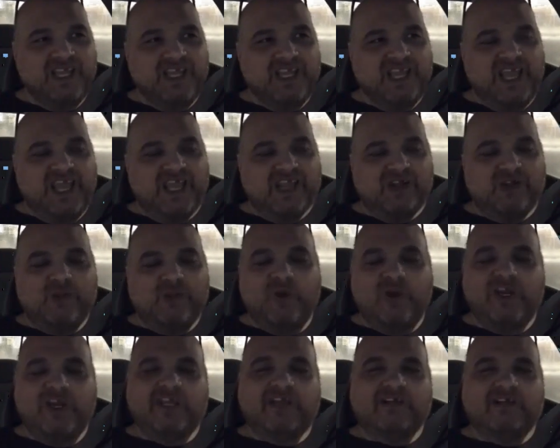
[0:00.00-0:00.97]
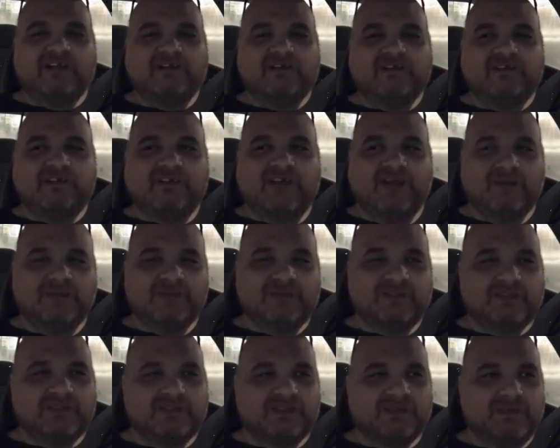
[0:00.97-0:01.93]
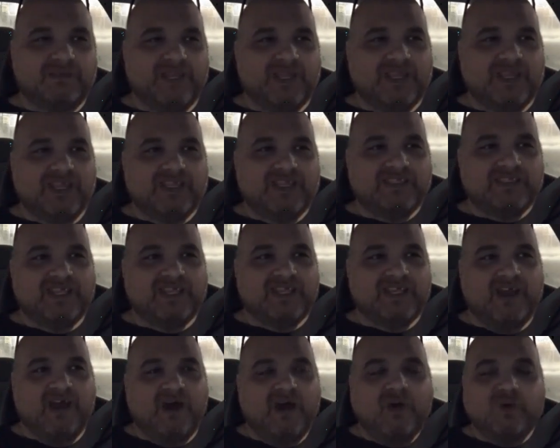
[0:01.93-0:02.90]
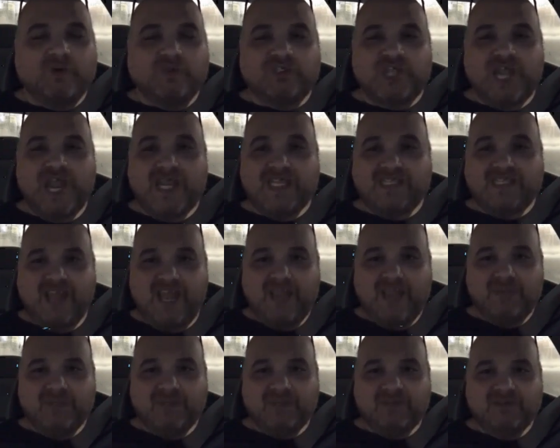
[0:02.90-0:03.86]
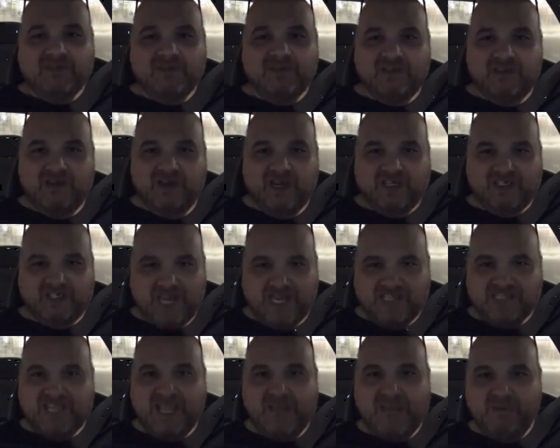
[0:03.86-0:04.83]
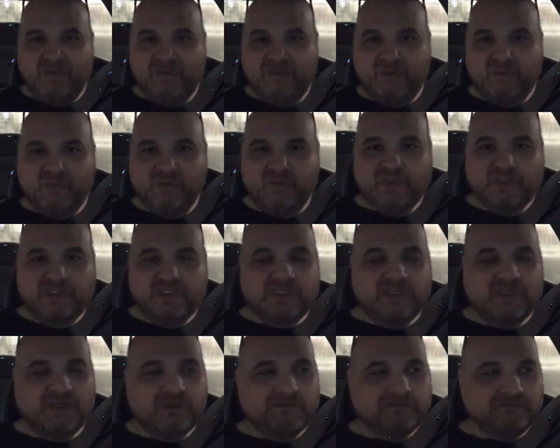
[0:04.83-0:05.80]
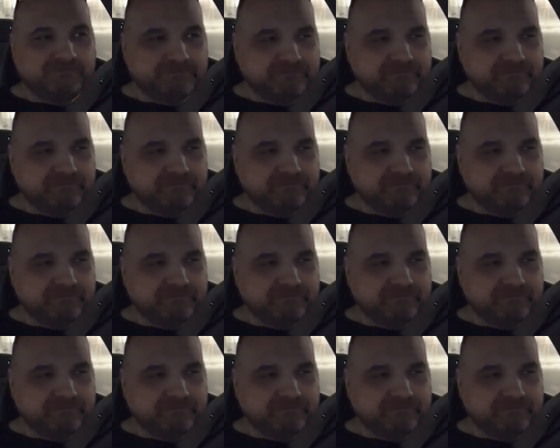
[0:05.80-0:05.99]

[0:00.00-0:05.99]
and Claudia comes to me and said, "Oh, Jack Diamond. Uh, Jack Diamond was." Um,